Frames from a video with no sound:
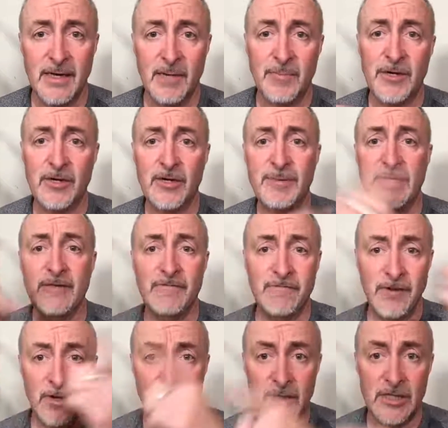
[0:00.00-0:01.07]
But you've got to be in the
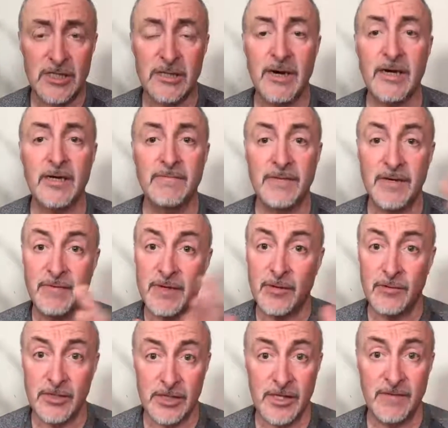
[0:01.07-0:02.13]
flow and the cycle of giving and
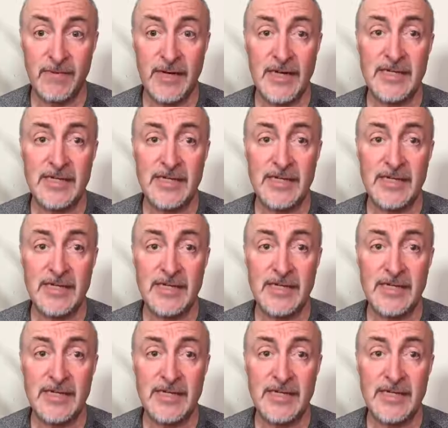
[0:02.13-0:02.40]
receiving.